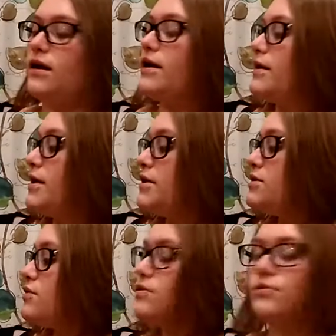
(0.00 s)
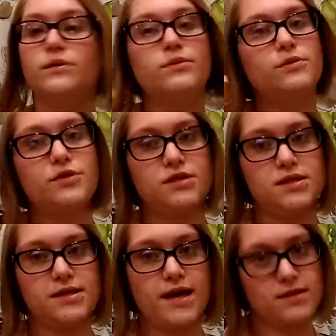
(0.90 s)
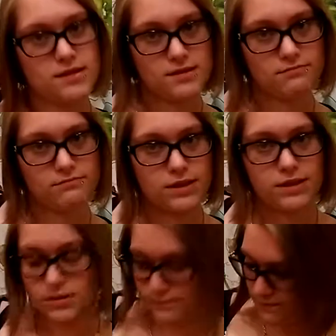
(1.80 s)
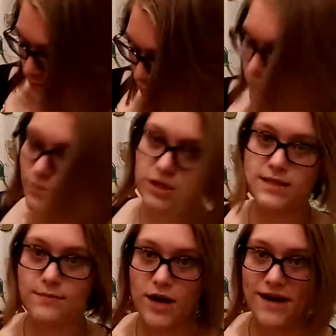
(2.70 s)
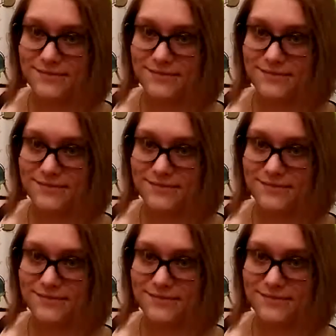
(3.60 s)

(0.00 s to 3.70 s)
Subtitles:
I don't know where I'm going to put this yet, but we'll put it somewhere.